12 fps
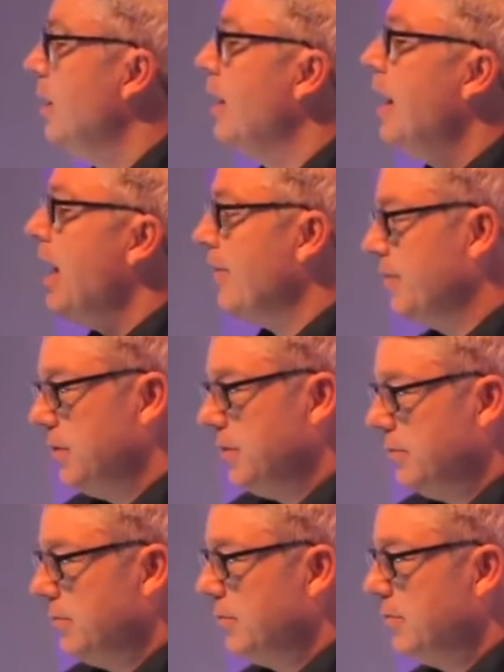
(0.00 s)

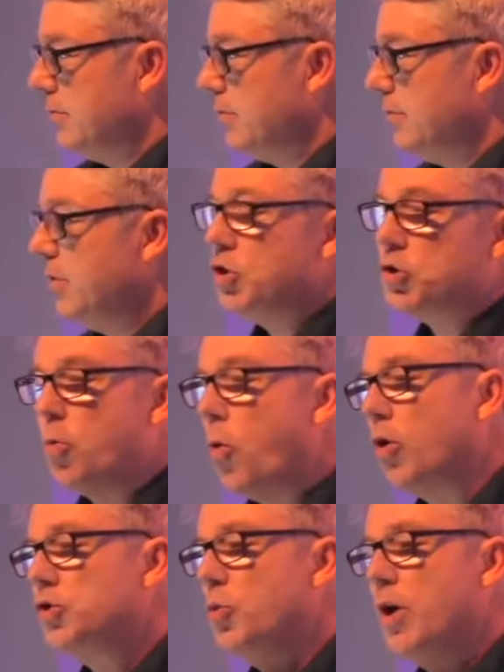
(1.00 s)
left. They just
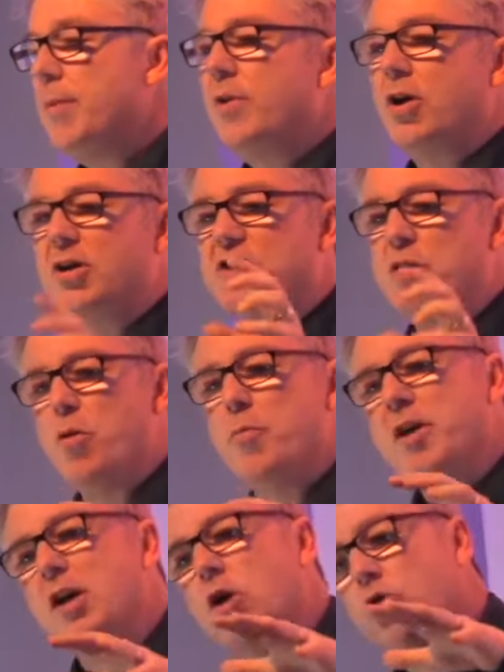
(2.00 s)
walked away because they
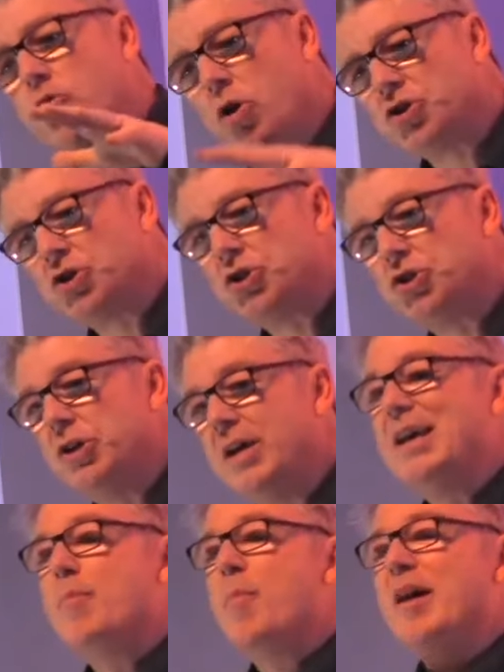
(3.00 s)
were being crushed
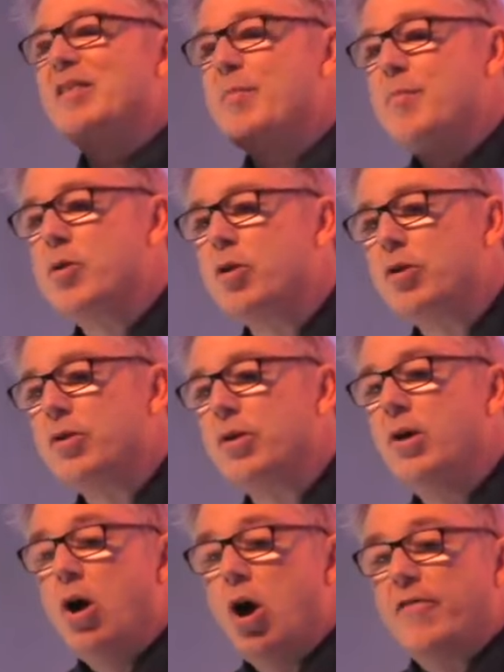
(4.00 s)
by the
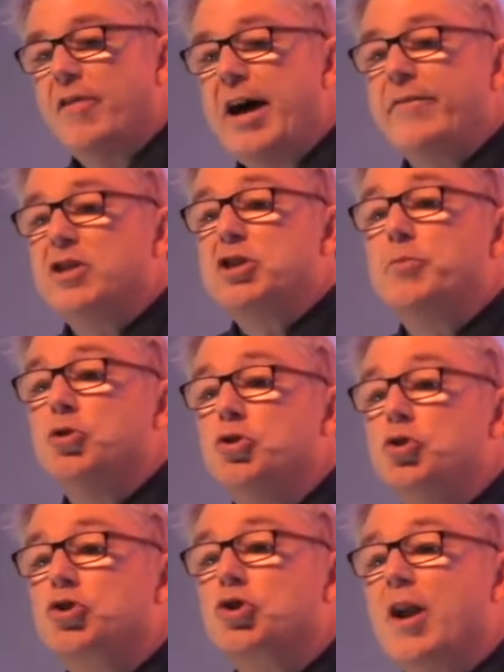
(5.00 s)
burden of having to
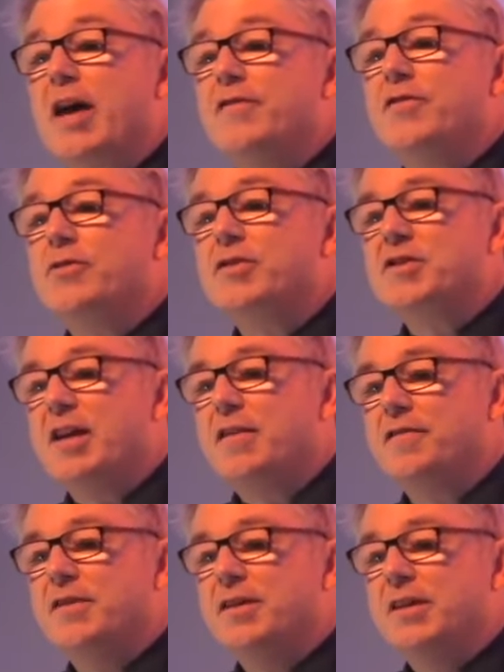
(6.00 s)
produce life
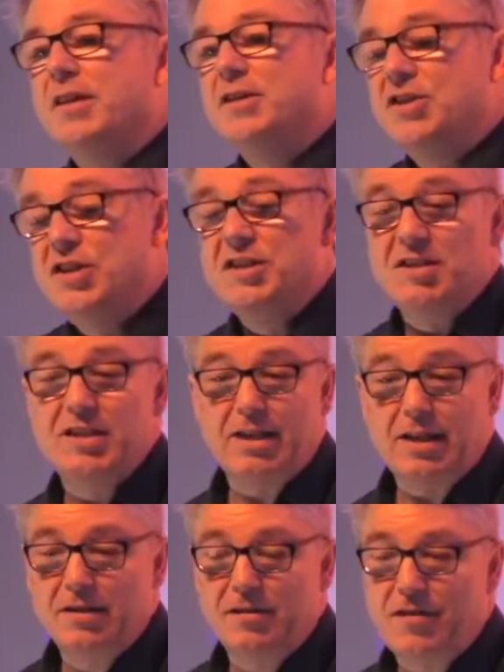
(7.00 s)
yourself. Jesus said
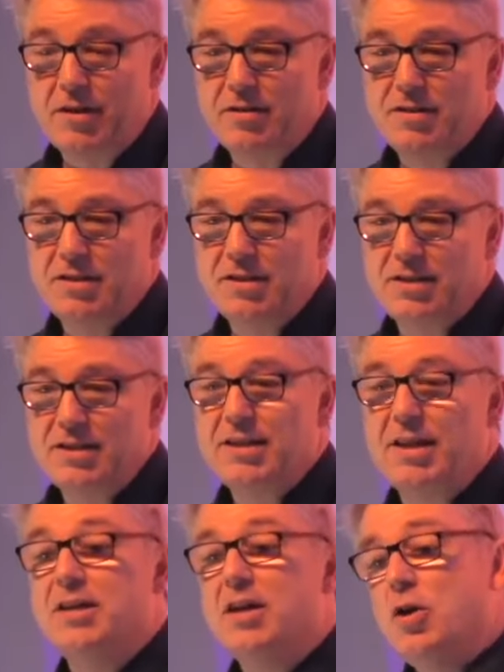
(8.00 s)
that to the Pharisees. He
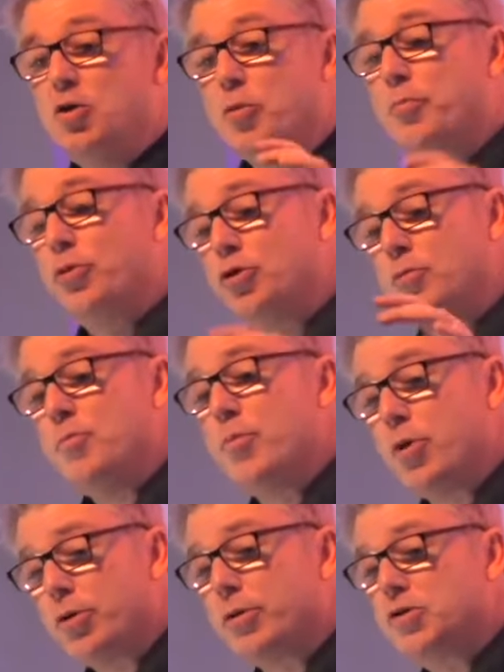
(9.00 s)
said, you're putting
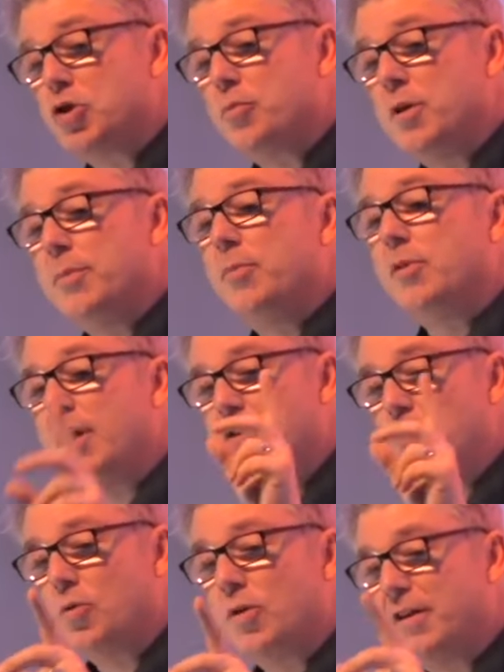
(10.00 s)
burdens on people
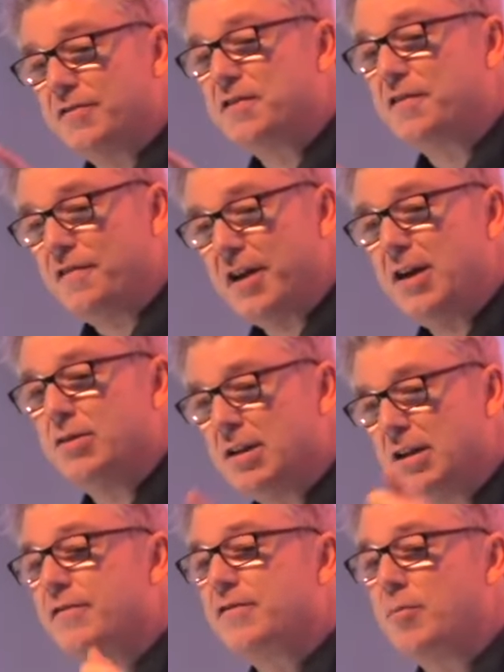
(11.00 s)
and you won't lift a finger
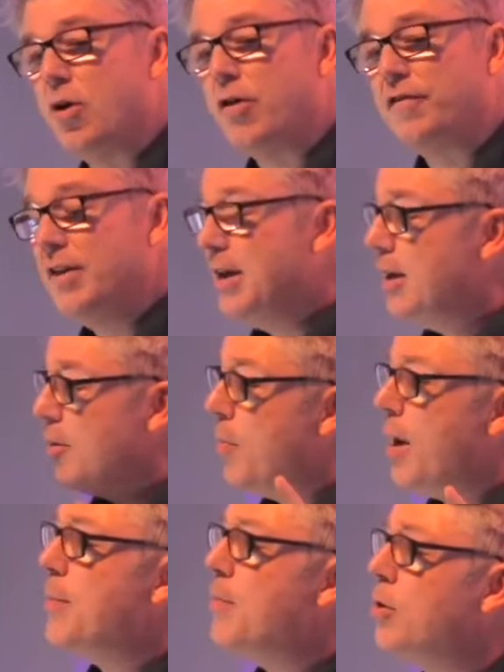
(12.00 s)
to lift them off.
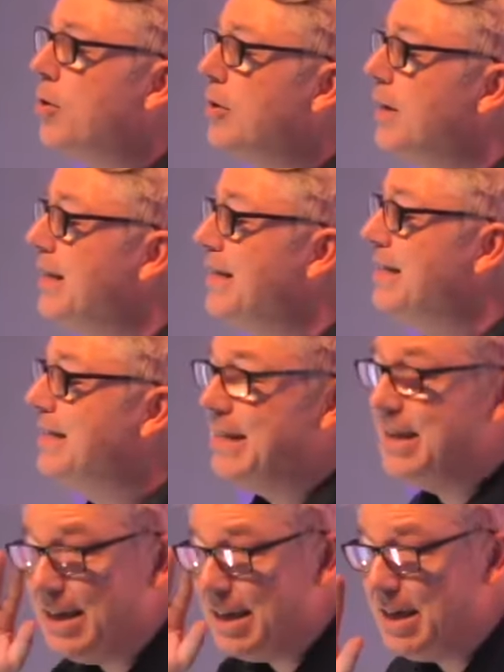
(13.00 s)
My burden
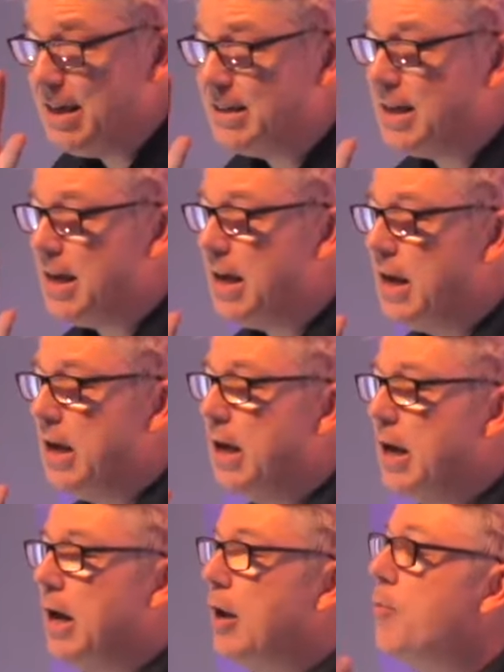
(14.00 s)
is easy
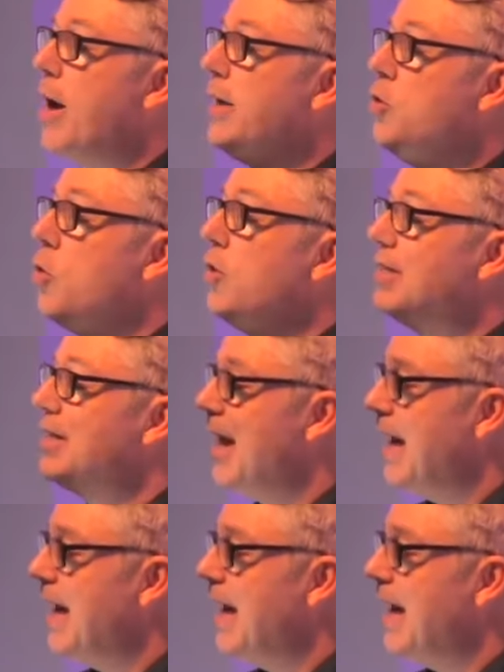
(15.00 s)
and my yoke is